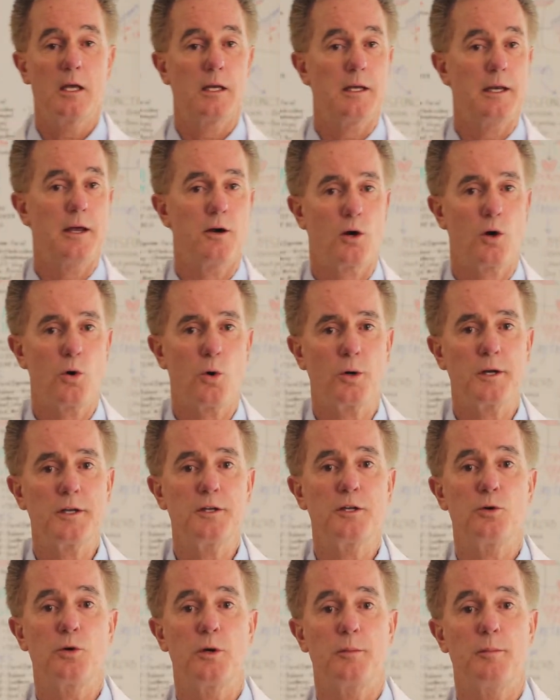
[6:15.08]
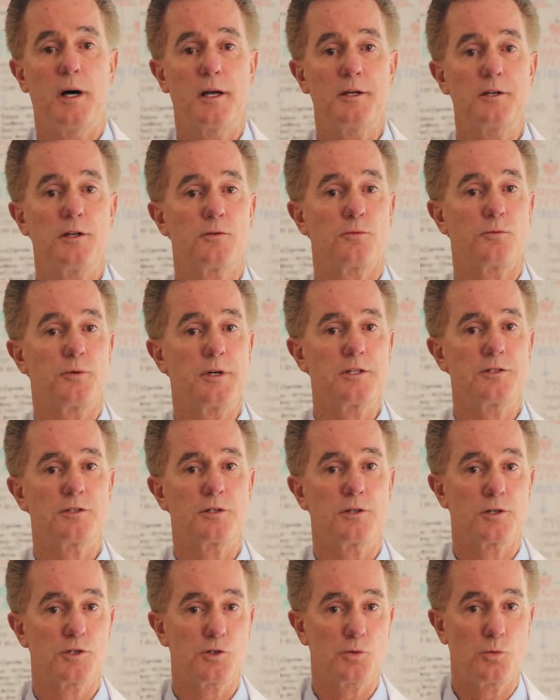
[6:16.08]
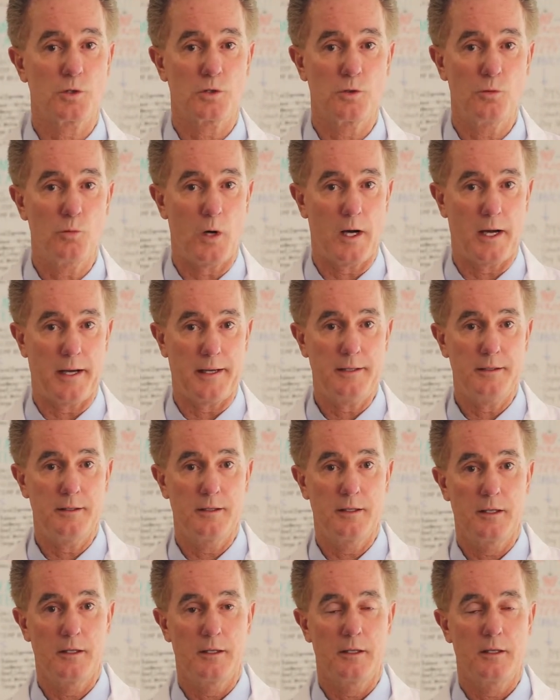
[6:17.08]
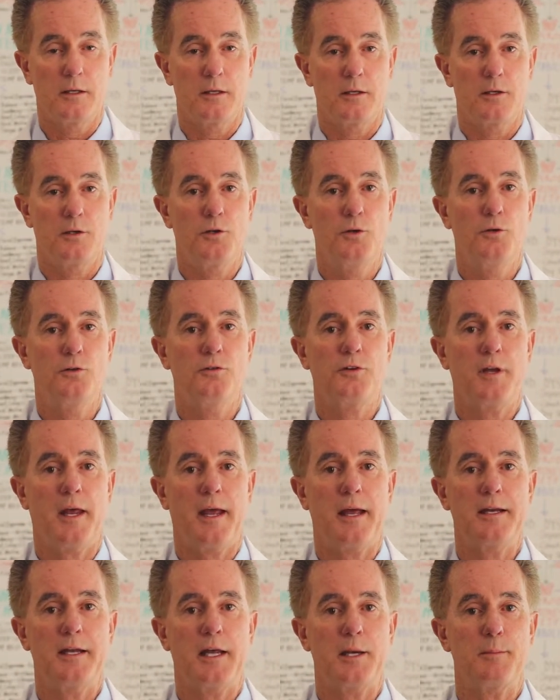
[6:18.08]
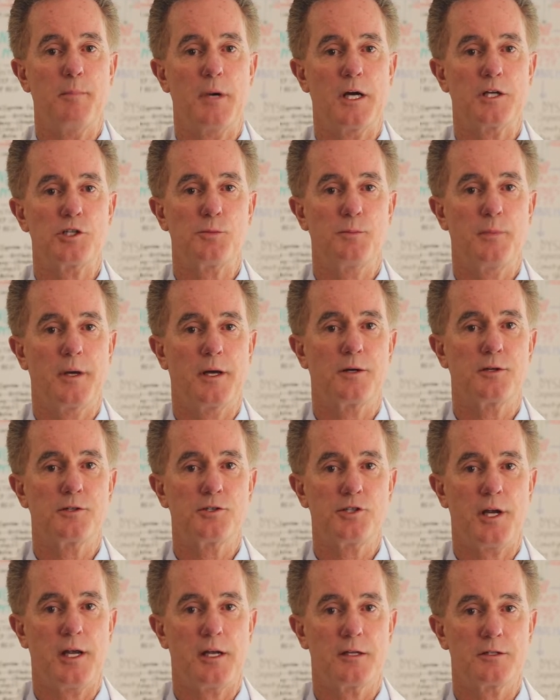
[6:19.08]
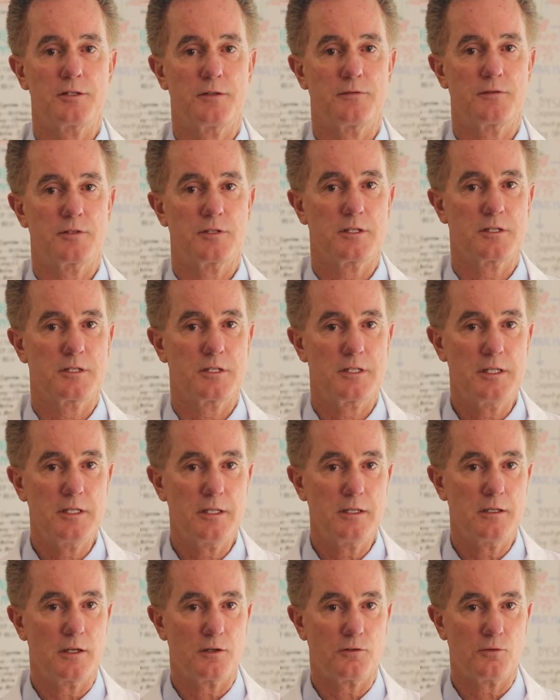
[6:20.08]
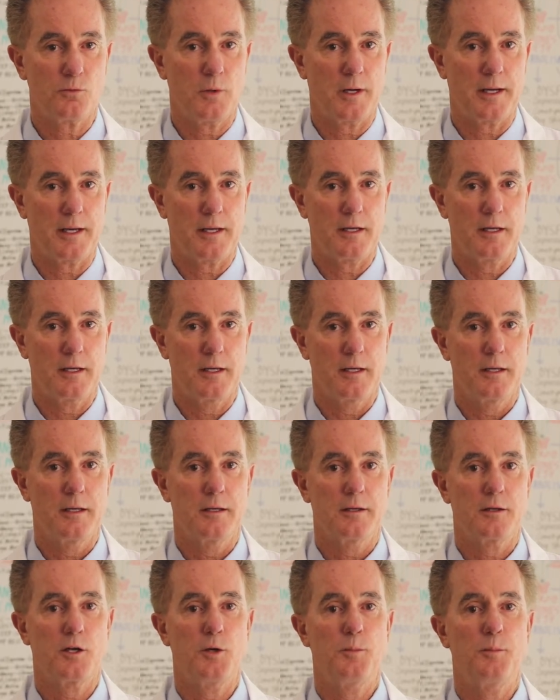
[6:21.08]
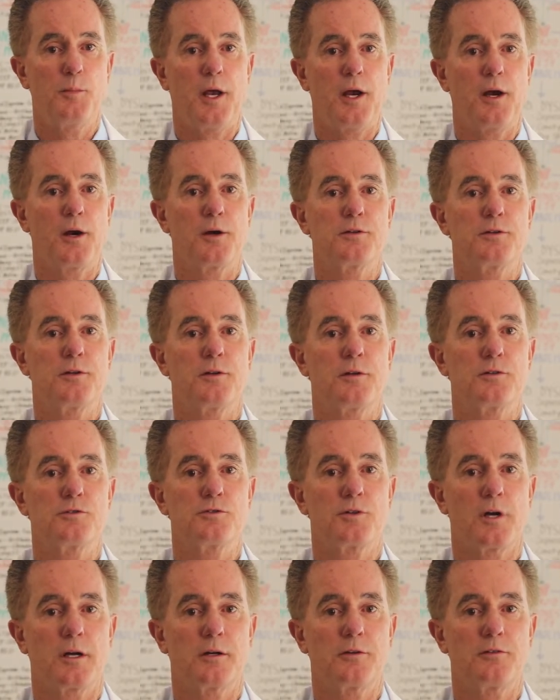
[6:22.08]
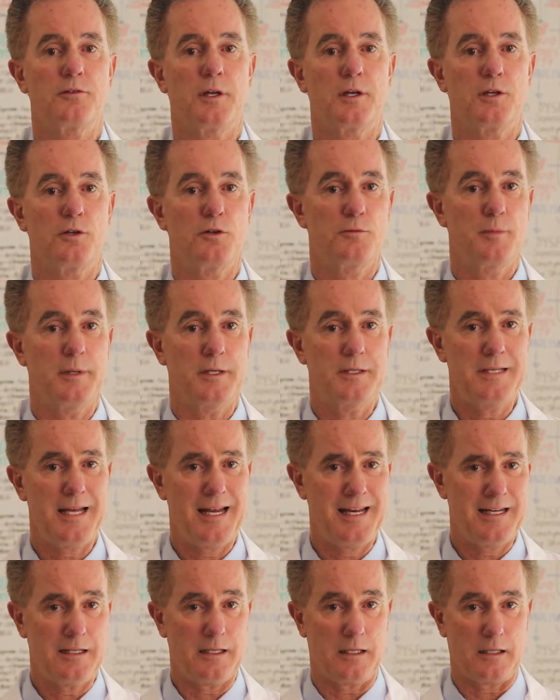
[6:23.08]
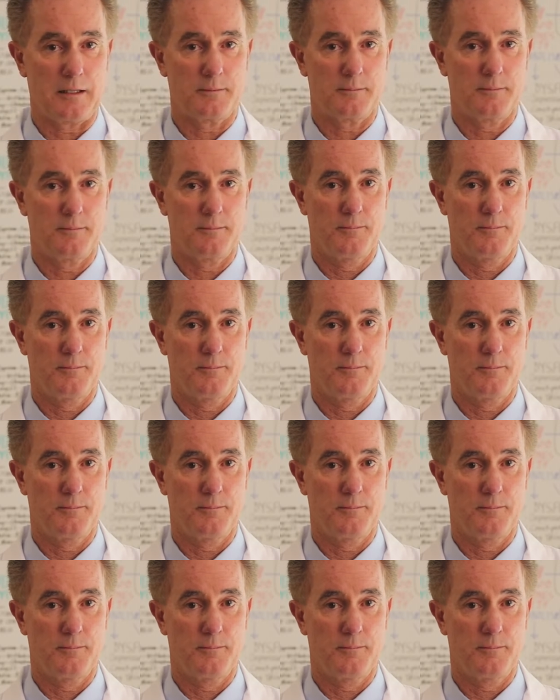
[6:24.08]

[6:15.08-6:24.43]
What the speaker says: Now, according to abundant research worldwide, you stand a much better chance of succeeding this way compared to the drugs that you've been taking.